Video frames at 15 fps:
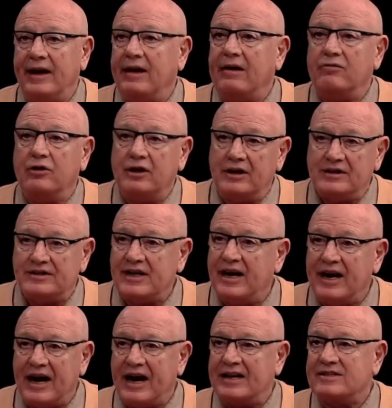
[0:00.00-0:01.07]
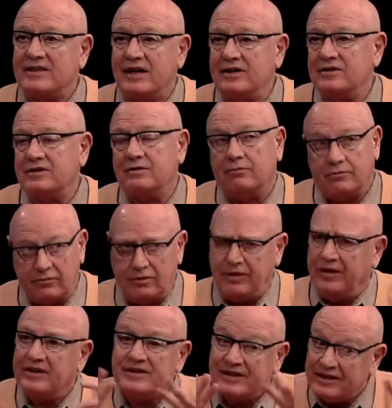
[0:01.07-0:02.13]
real estate assets,
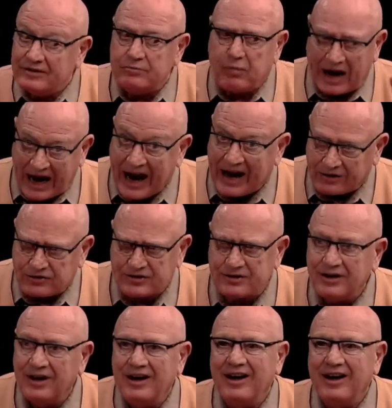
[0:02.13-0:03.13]
it's my house,